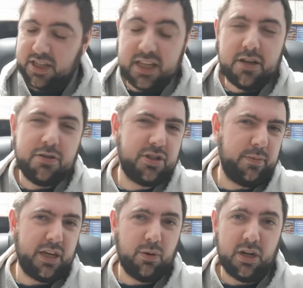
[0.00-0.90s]
They used to
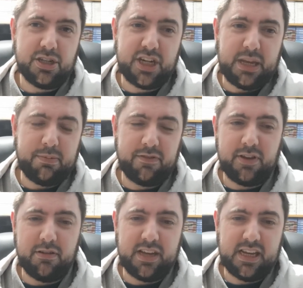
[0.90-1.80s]
be quite cheap a
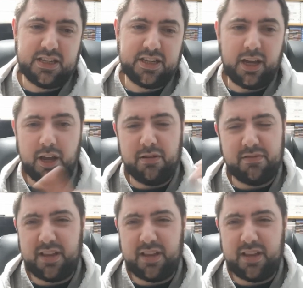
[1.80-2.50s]
few years ago.